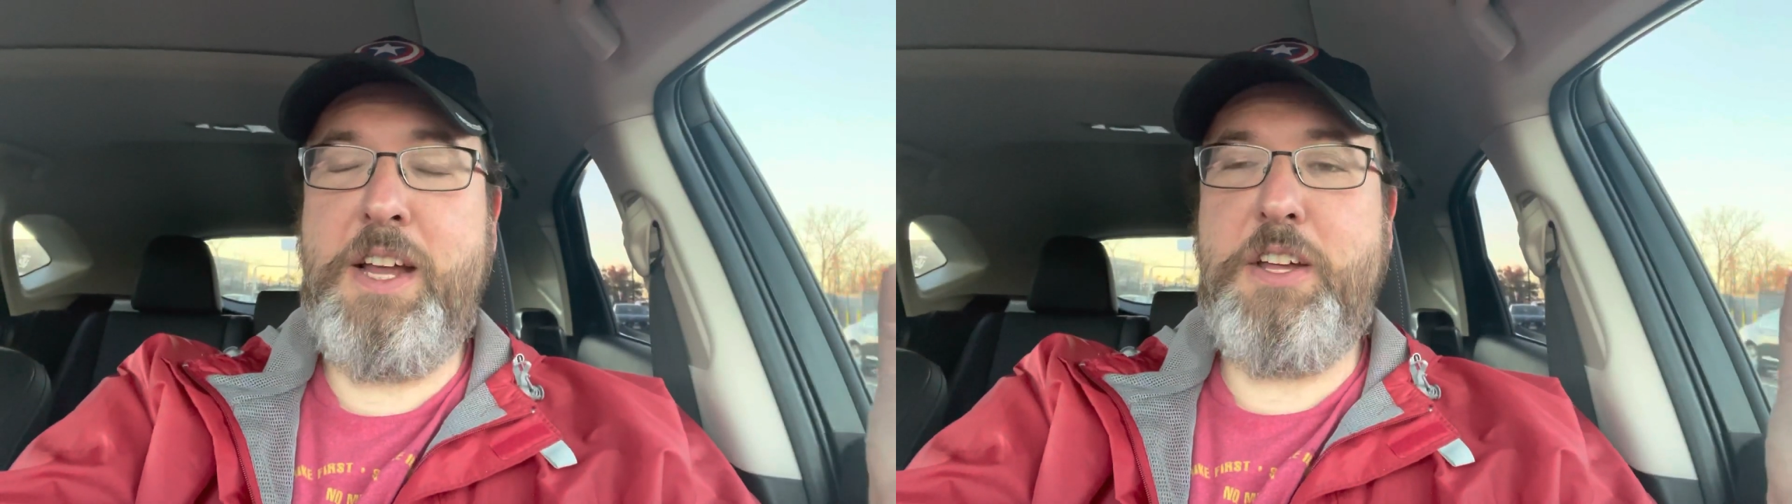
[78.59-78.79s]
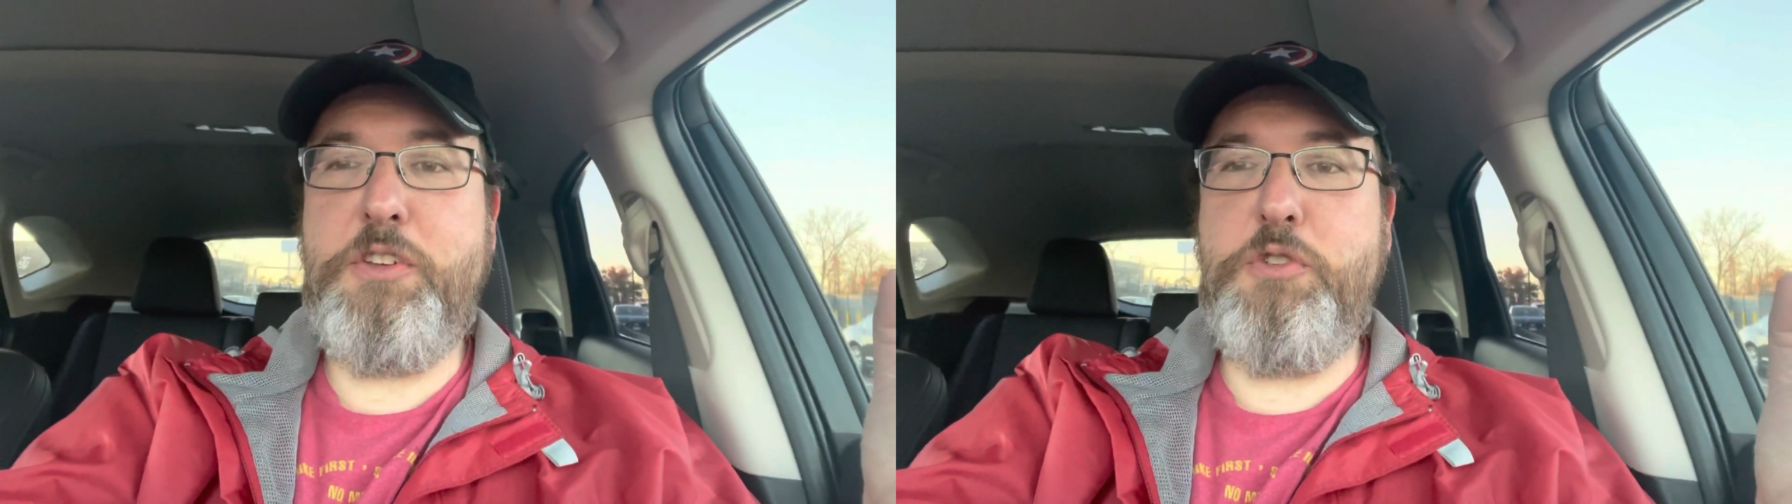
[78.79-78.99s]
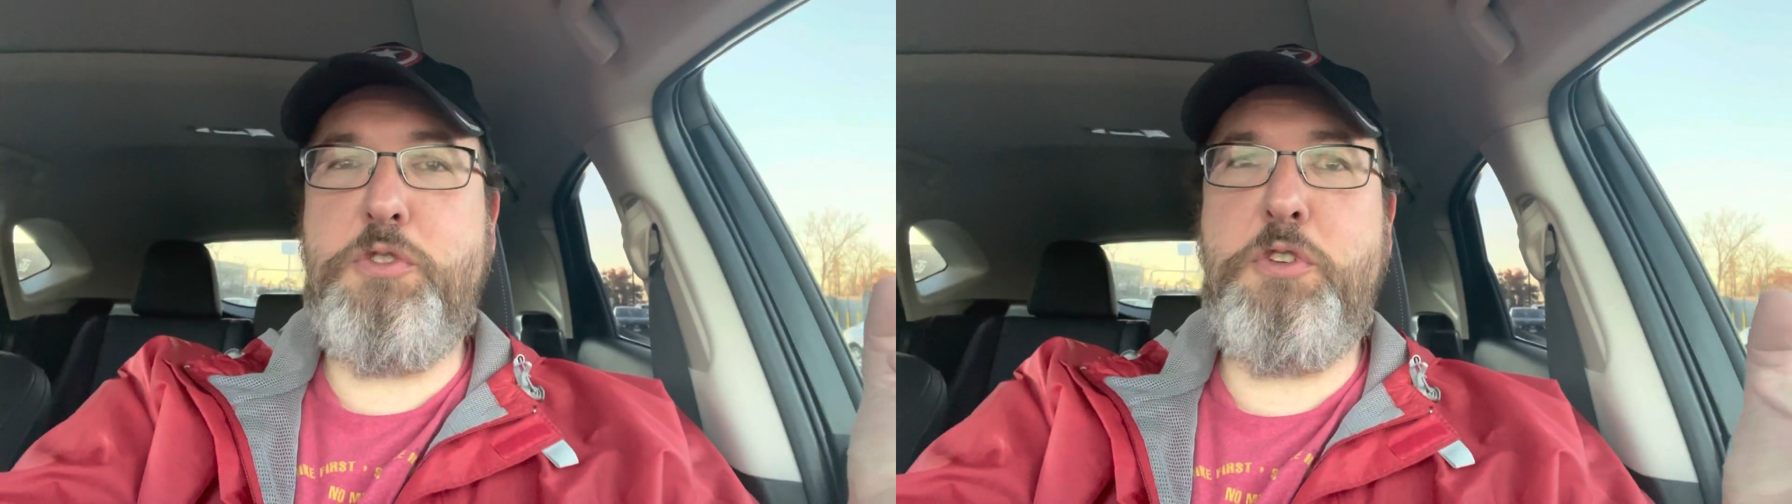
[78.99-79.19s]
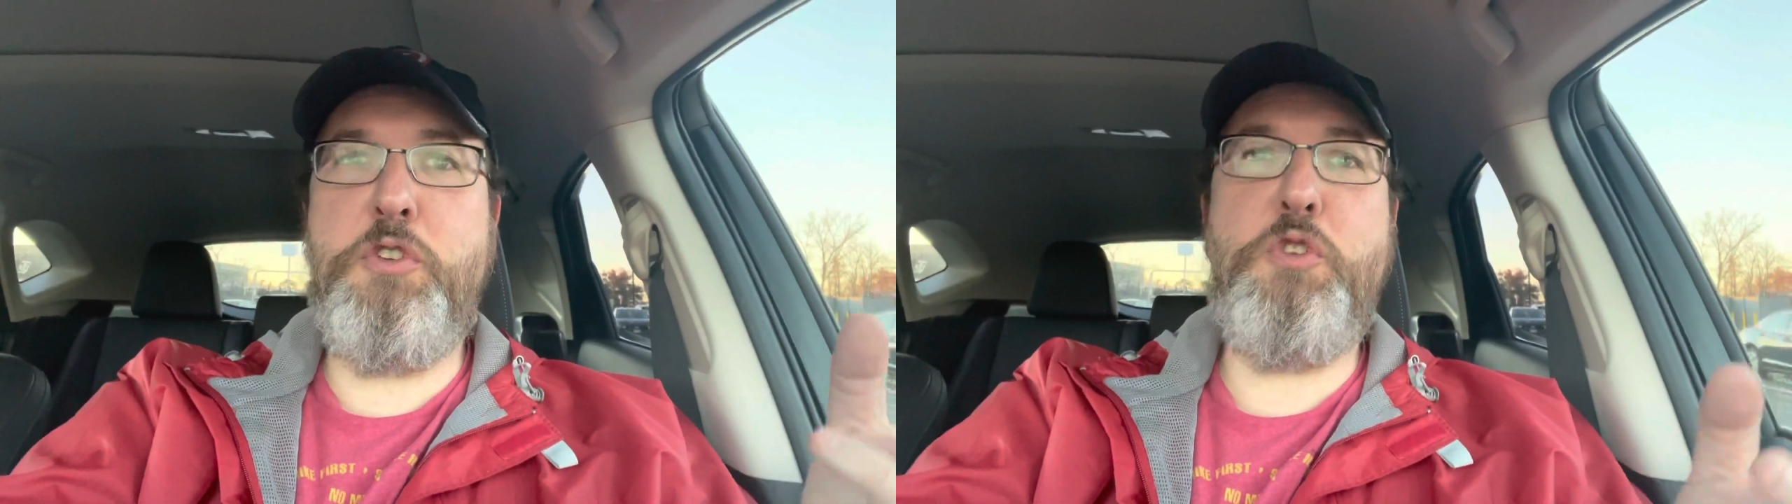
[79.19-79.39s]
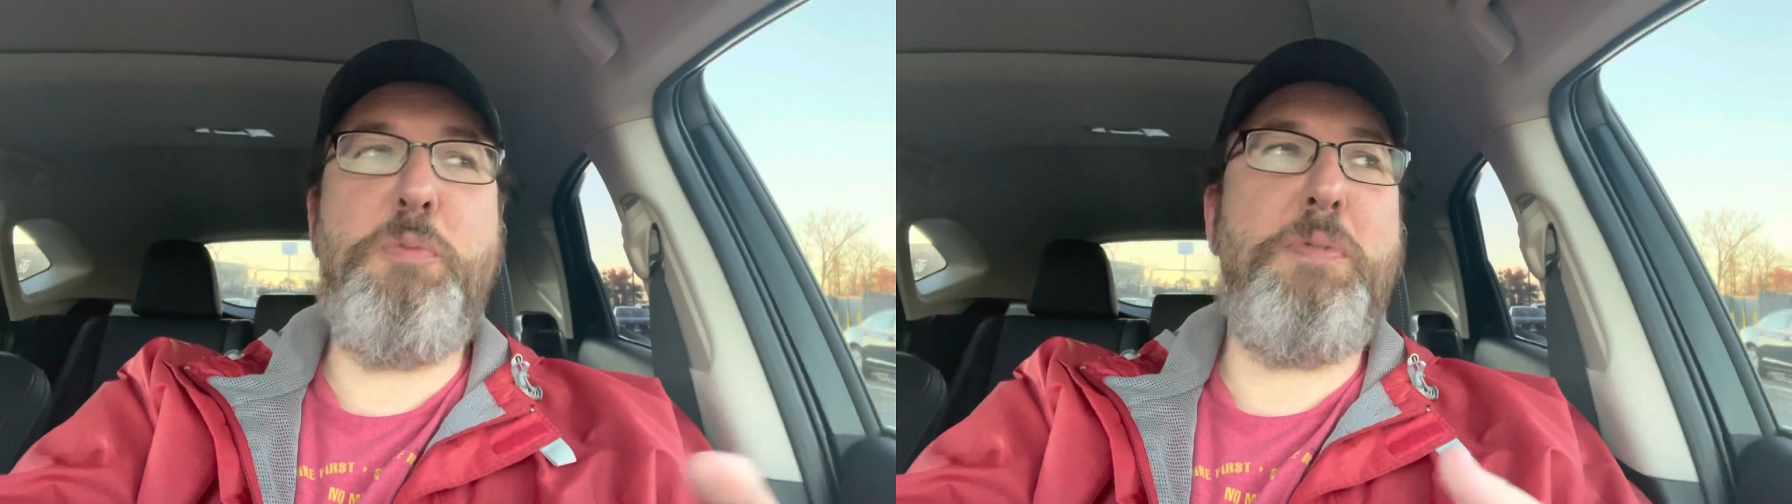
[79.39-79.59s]

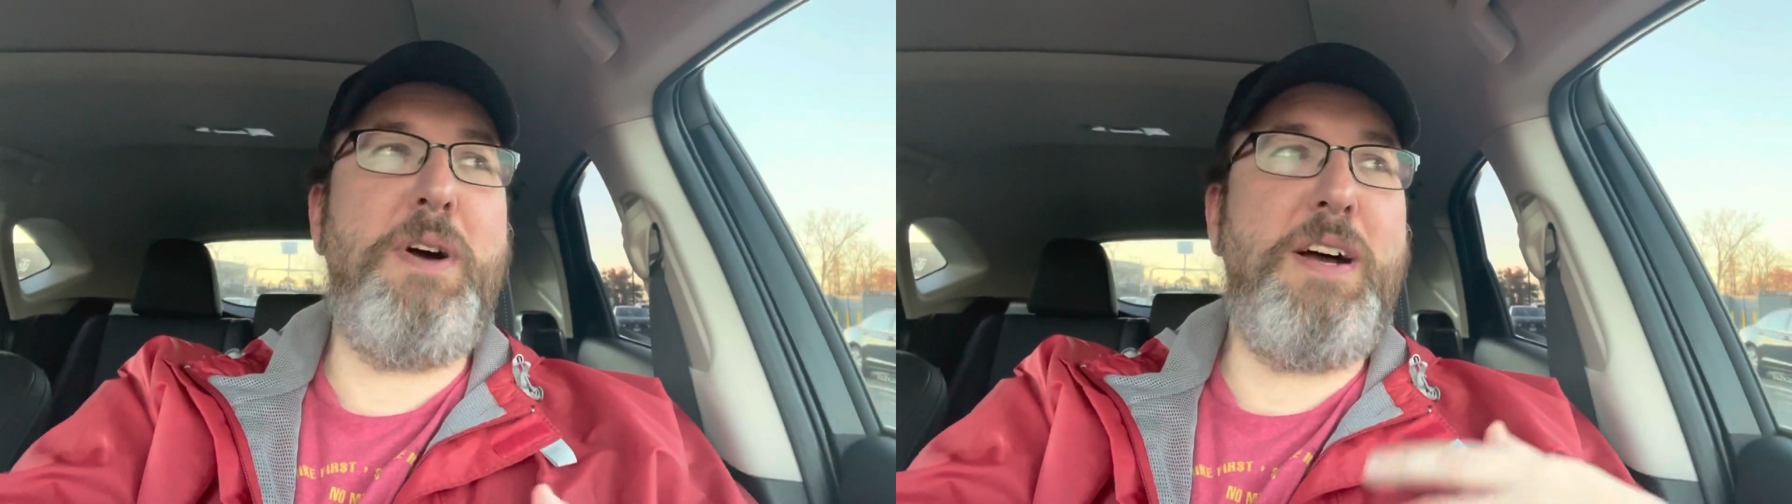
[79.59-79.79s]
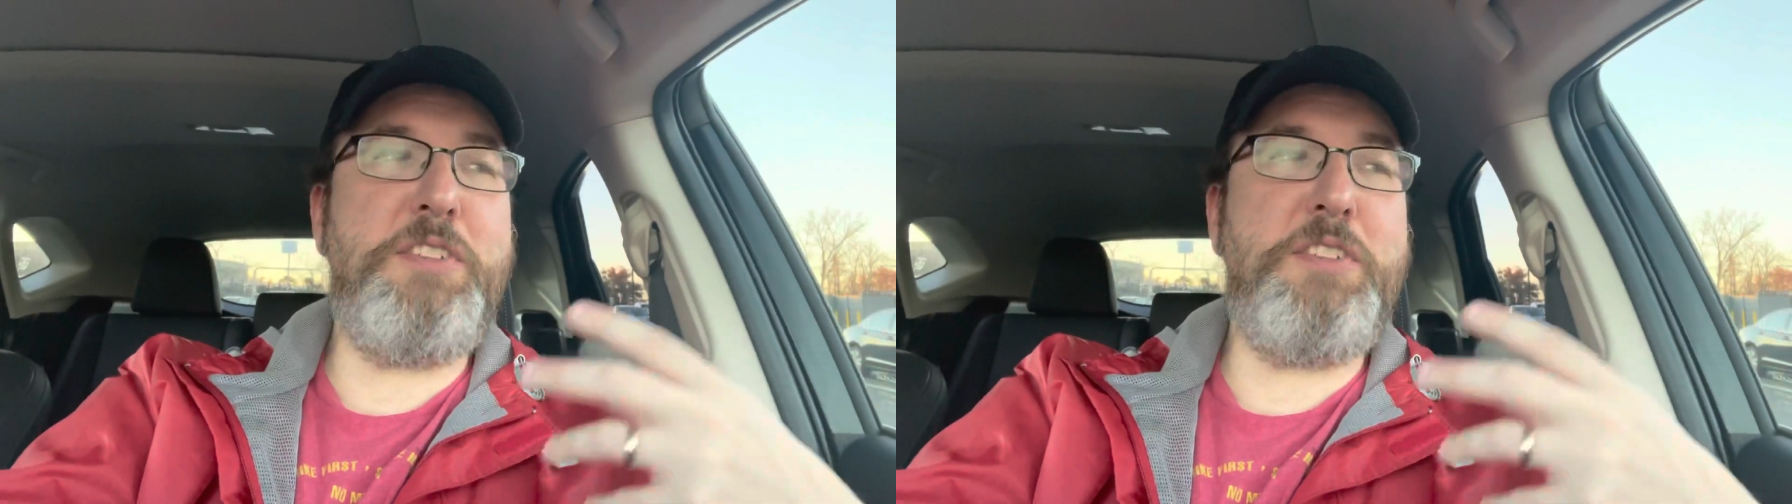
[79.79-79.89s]
YouTube